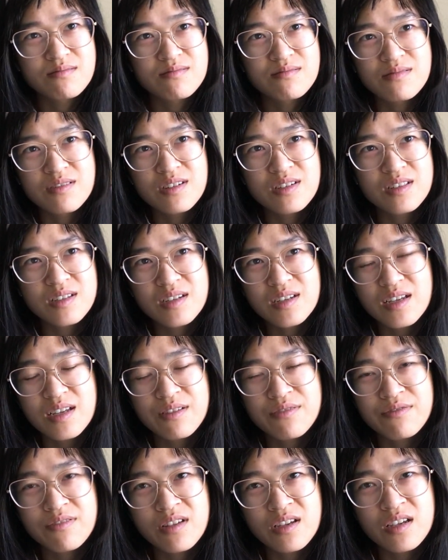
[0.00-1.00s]
really
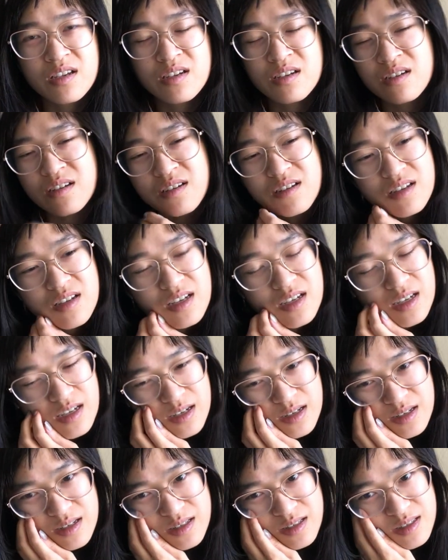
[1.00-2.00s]
iffy, I
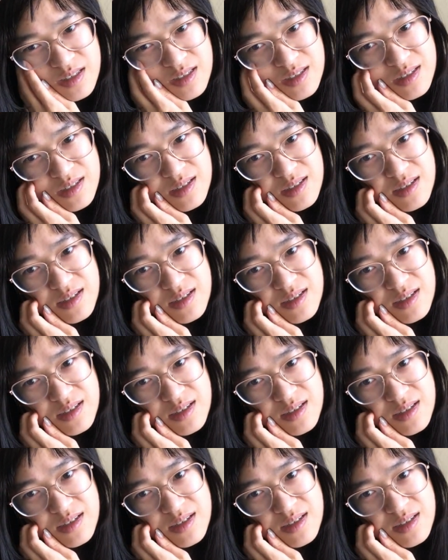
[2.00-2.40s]
guess.